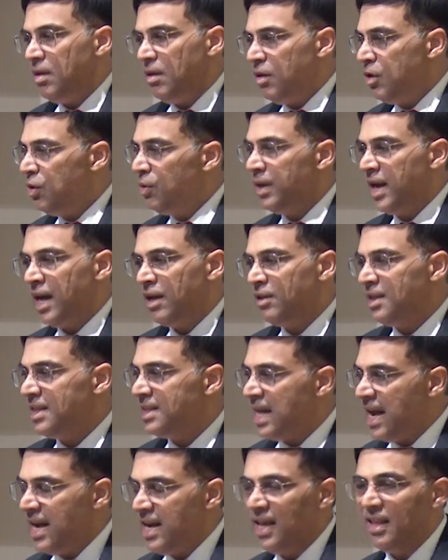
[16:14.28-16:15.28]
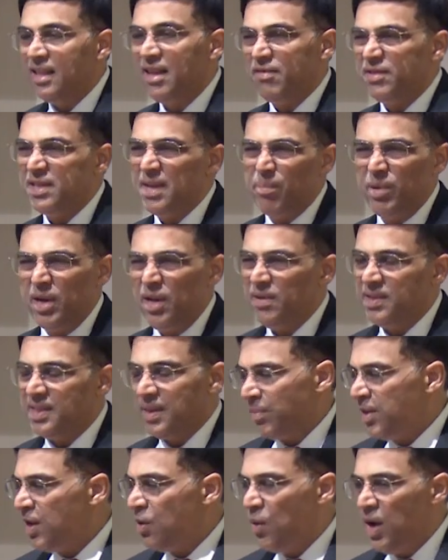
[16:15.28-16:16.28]
You get this idea that if somebody
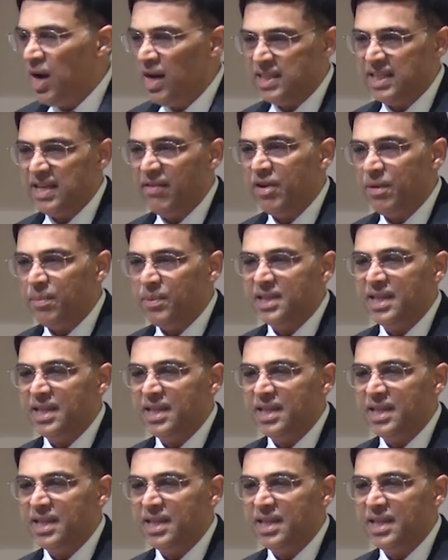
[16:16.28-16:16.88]
something works 70%,